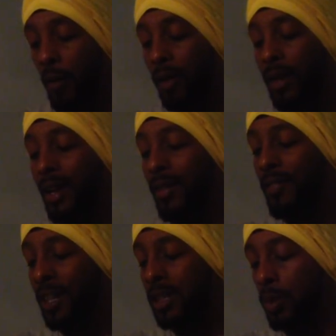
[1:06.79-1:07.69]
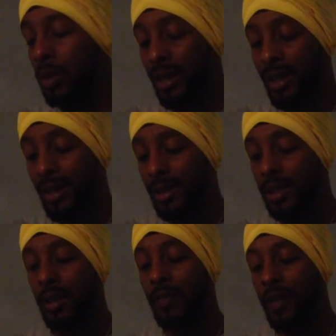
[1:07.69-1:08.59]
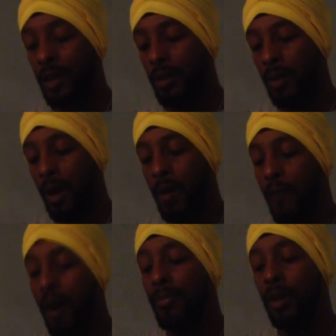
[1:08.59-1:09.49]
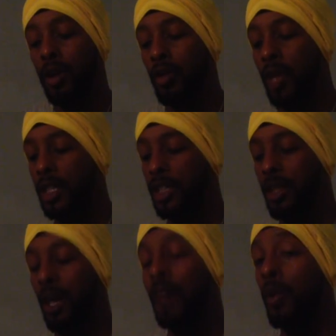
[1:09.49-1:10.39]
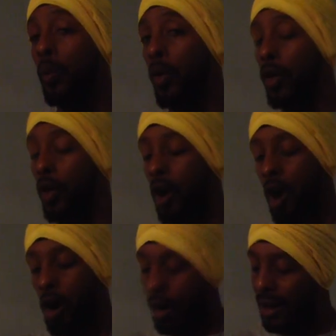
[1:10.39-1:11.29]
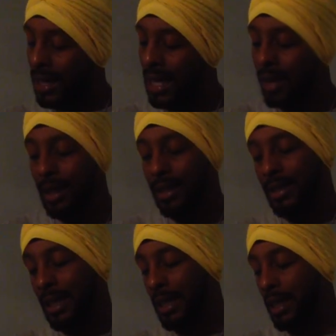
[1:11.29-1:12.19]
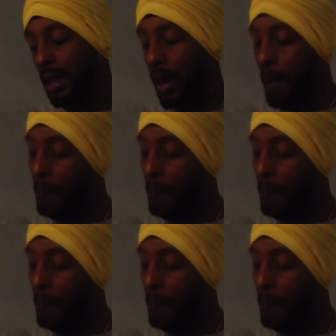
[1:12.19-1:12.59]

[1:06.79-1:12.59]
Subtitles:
For the invisible things of him from the creation of the world are clearly seen,